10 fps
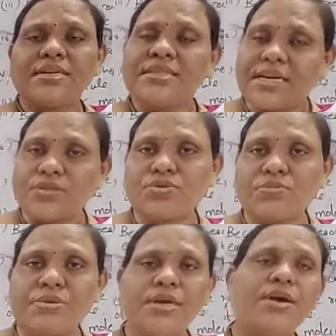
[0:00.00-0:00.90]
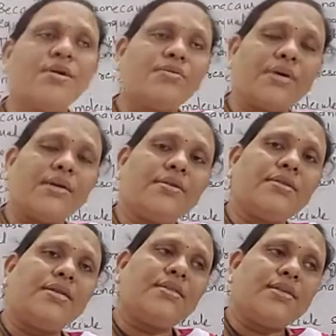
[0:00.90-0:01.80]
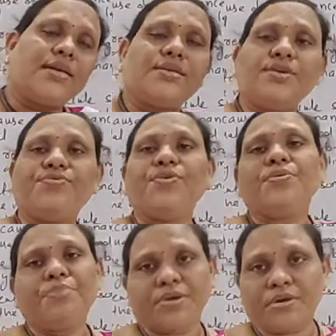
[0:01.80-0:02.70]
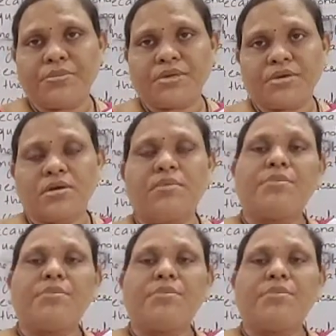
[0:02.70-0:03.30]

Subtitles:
then that should be 134 picometer.